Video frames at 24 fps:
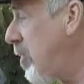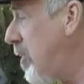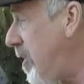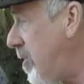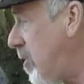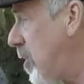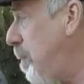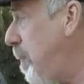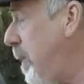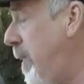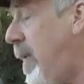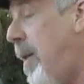a
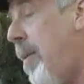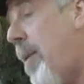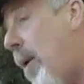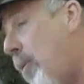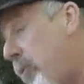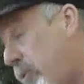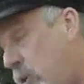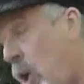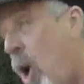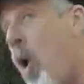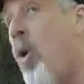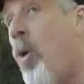discipline, and I
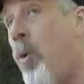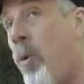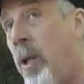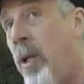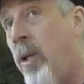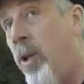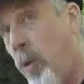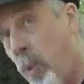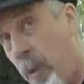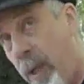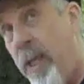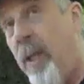was known
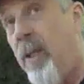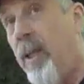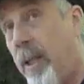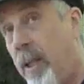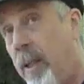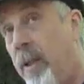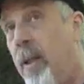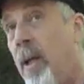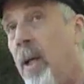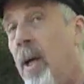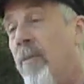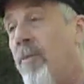in New England
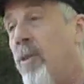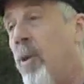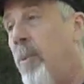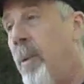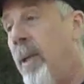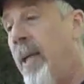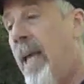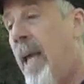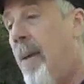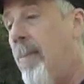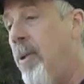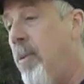for
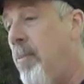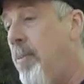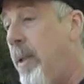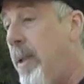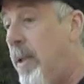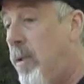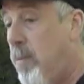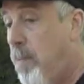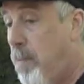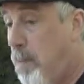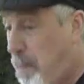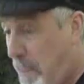being able to be
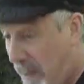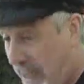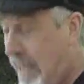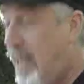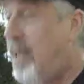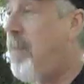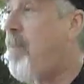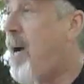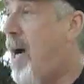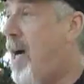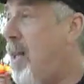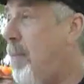
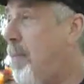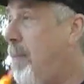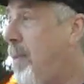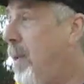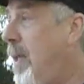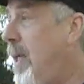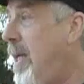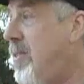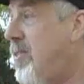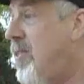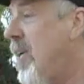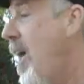beaten by the
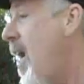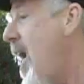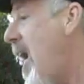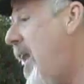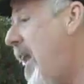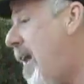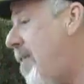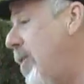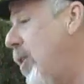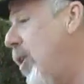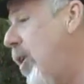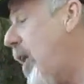police and
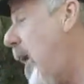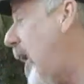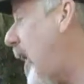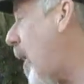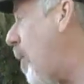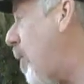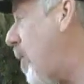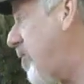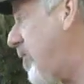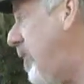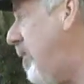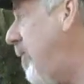have it look like I
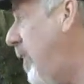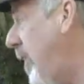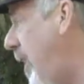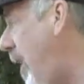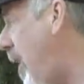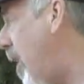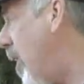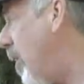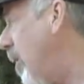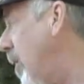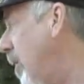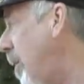wasn't even
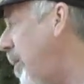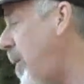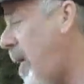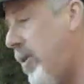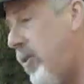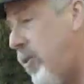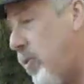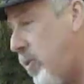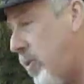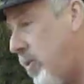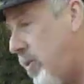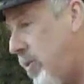there. I I
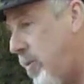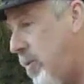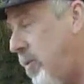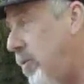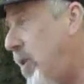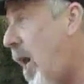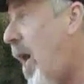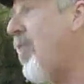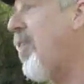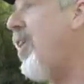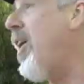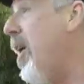just was
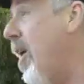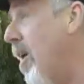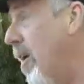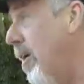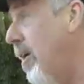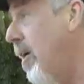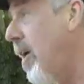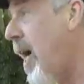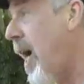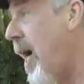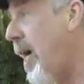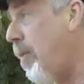not there.
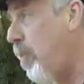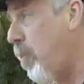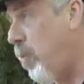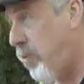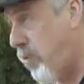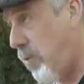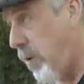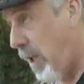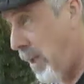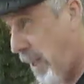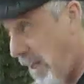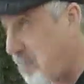I
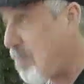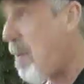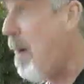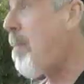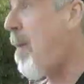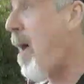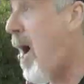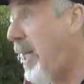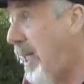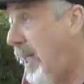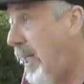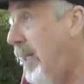left my
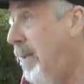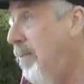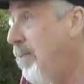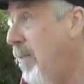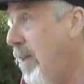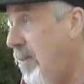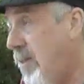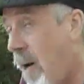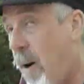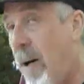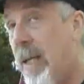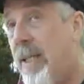body.
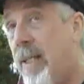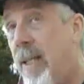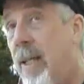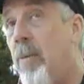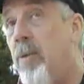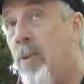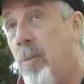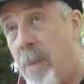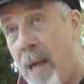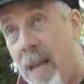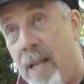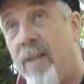That's how I did it. It
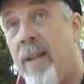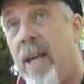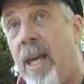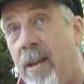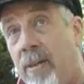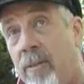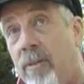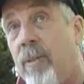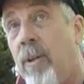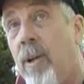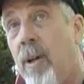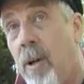was a
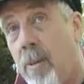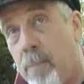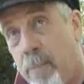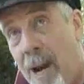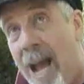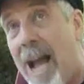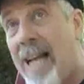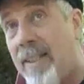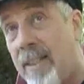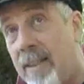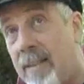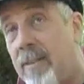meditative
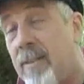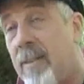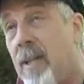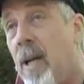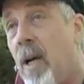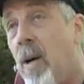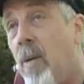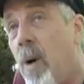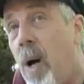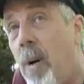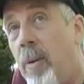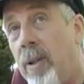practice
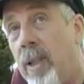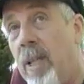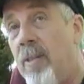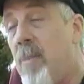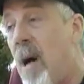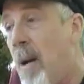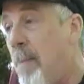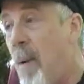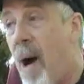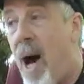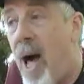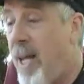where I would leave
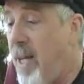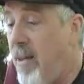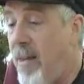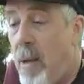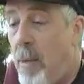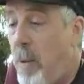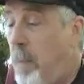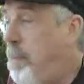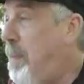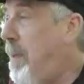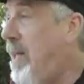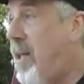my body and they
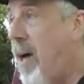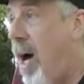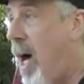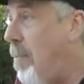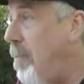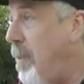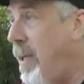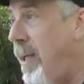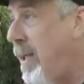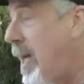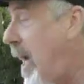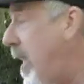would beat
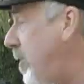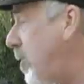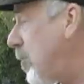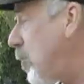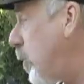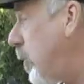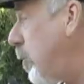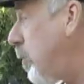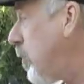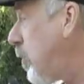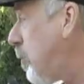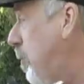on me and I just
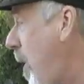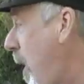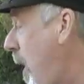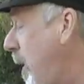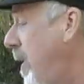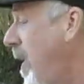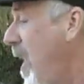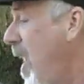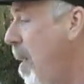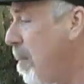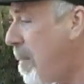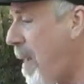wouldn't respond.
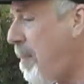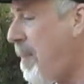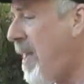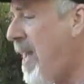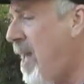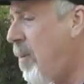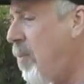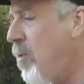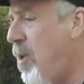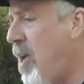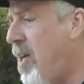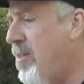But I
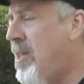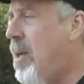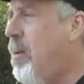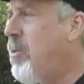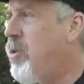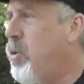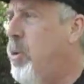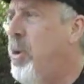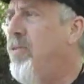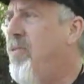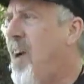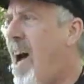began realizing I was
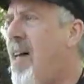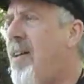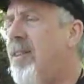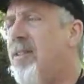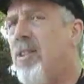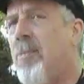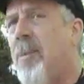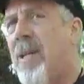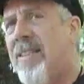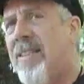doing violence to